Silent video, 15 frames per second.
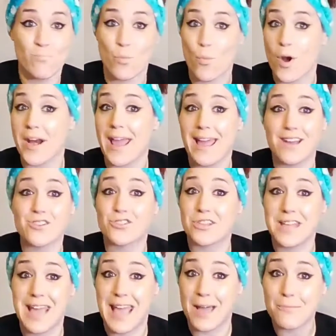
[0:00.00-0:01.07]
what
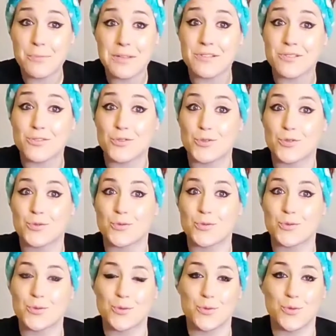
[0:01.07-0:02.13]
actually happens
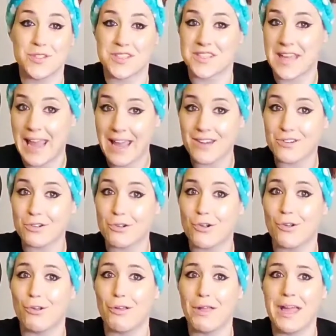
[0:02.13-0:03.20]
with
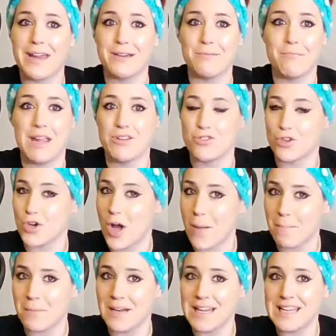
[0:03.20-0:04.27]
scandal and major
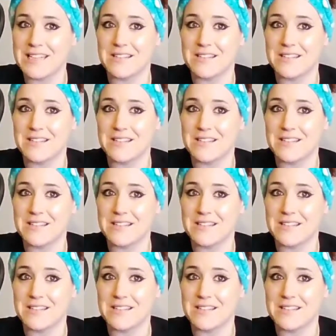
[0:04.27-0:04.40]
companies.